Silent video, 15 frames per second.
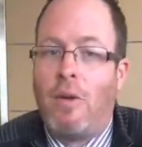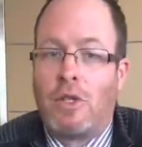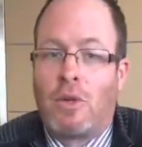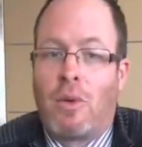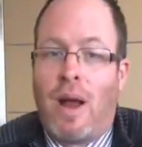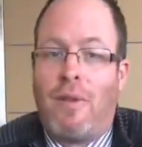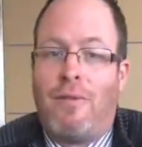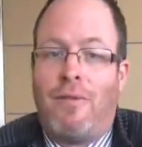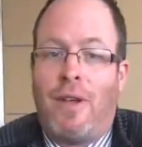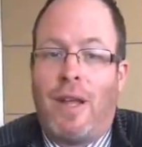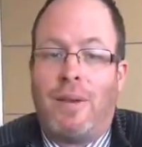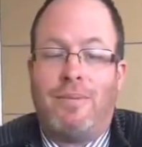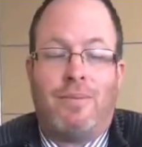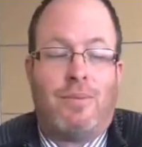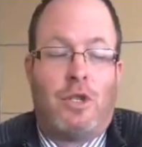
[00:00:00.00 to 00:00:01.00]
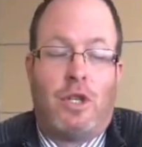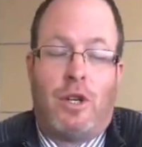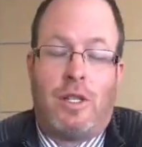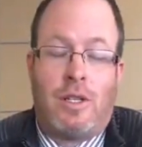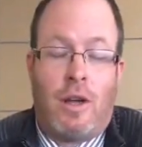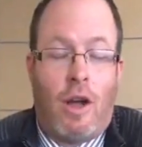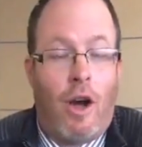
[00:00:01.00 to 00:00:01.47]
It was a right fit.
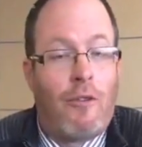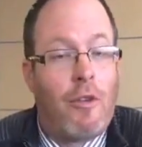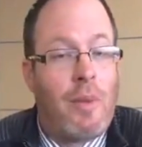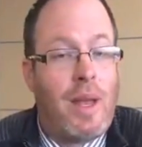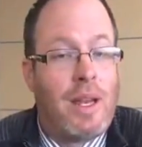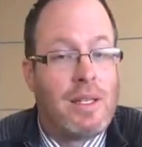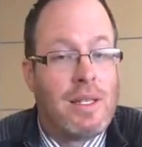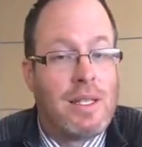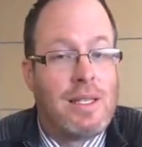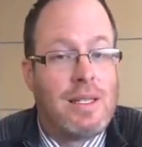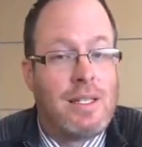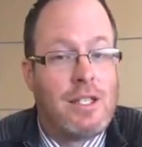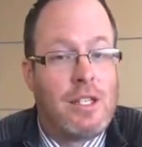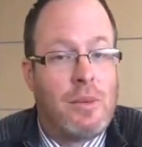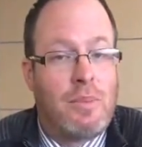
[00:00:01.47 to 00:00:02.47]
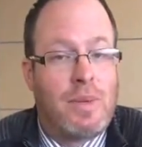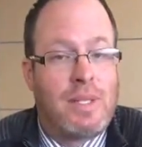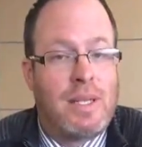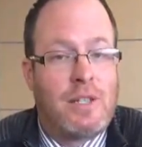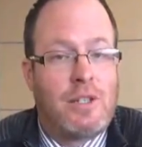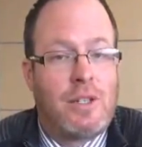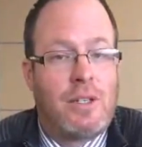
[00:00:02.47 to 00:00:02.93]
She offered me an assistantship
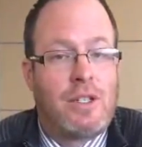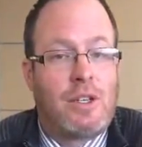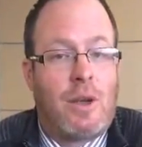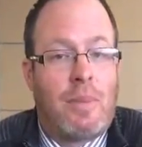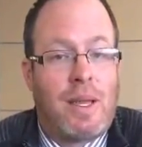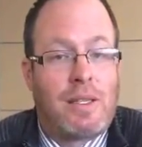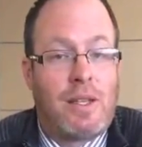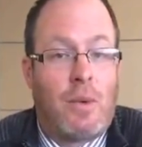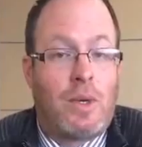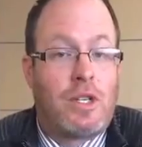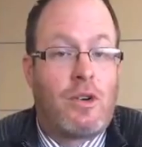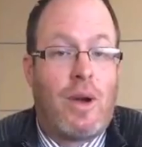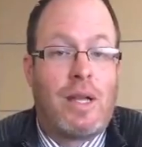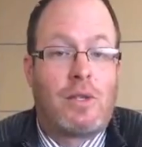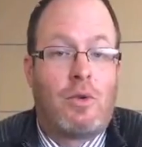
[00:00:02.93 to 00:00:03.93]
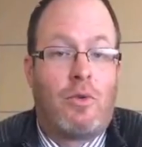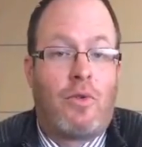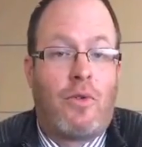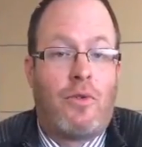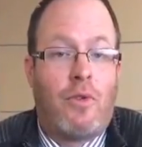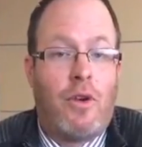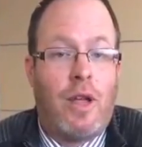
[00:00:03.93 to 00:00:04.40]
position, so I basically went to grad school
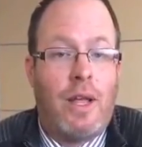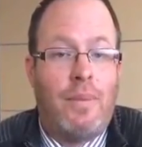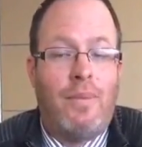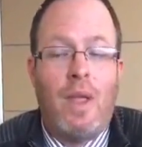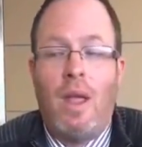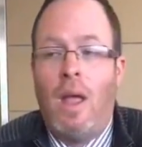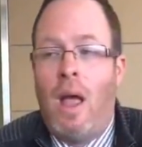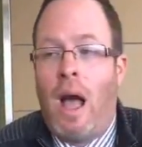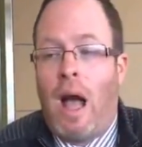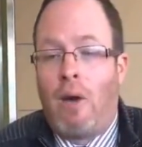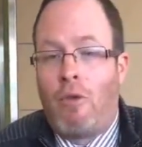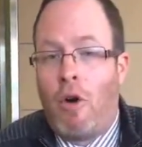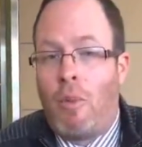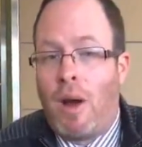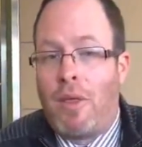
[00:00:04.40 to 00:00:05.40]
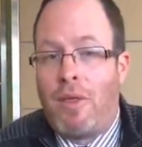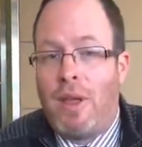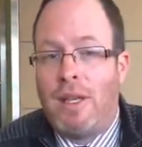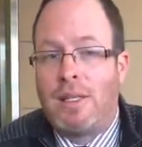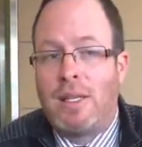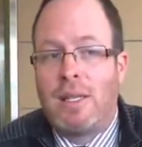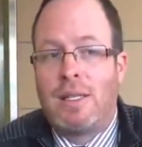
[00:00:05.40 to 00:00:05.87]
for free. Mm. I wrote my
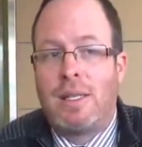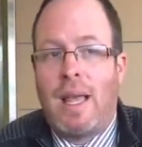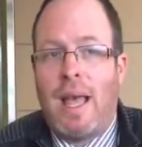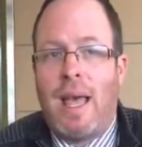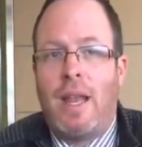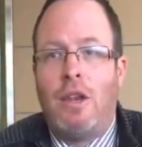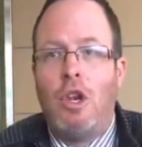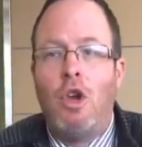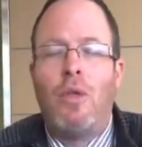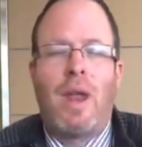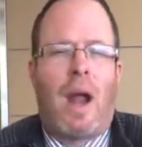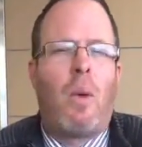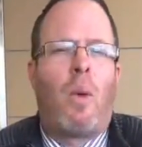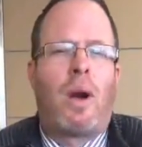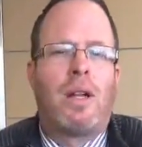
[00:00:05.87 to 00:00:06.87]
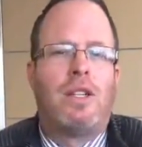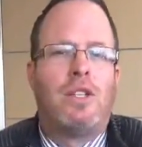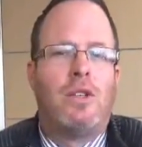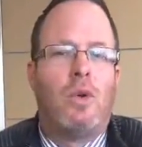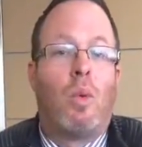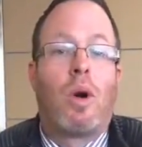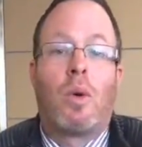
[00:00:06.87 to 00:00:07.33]
thesis and knew that I wanted
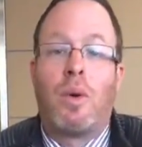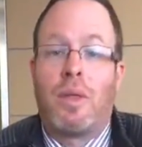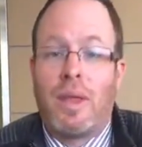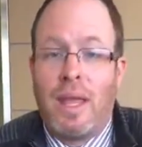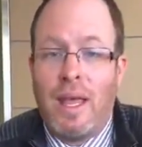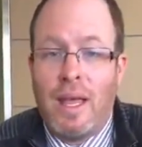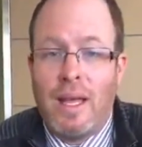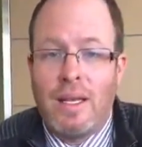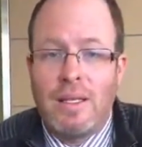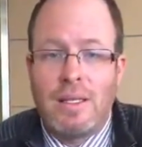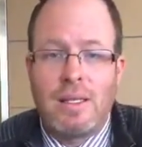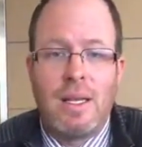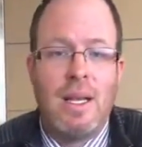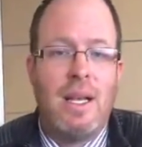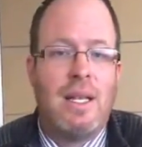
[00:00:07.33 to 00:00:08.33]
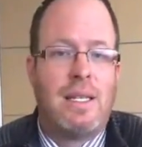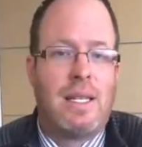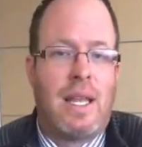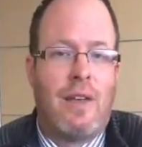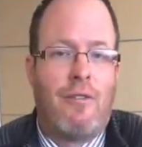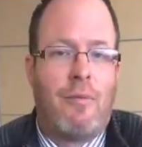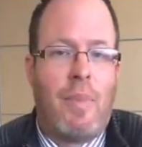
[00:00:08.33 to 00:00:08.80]
to work with kids
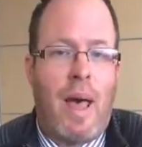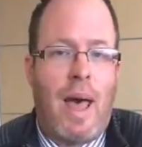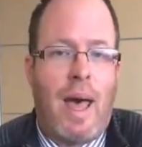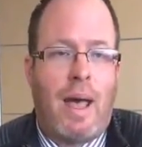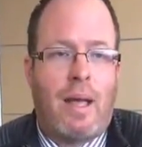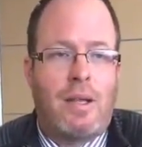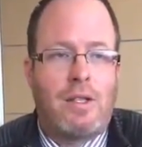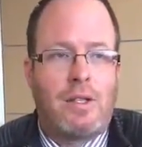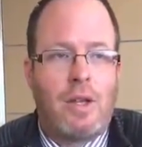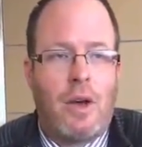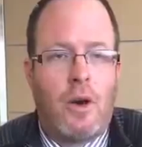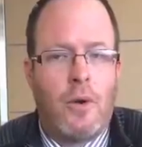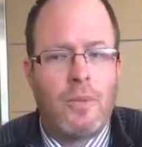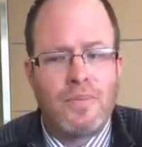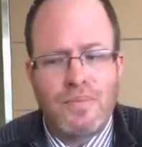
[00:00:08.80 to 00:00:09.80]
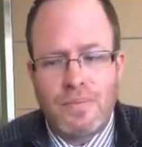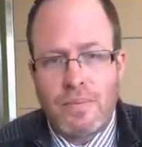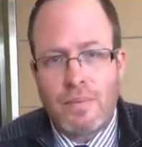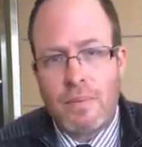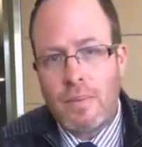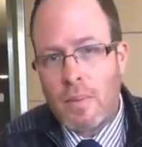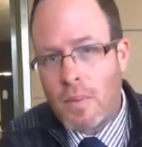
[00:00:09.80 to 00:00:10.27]
to give back. So and
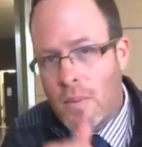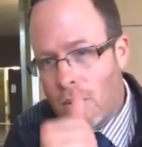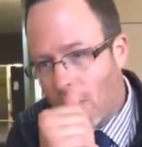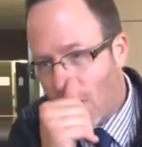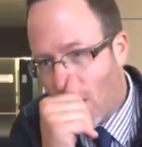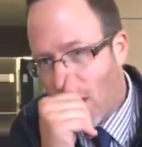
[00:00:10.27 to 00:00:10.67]
why kids?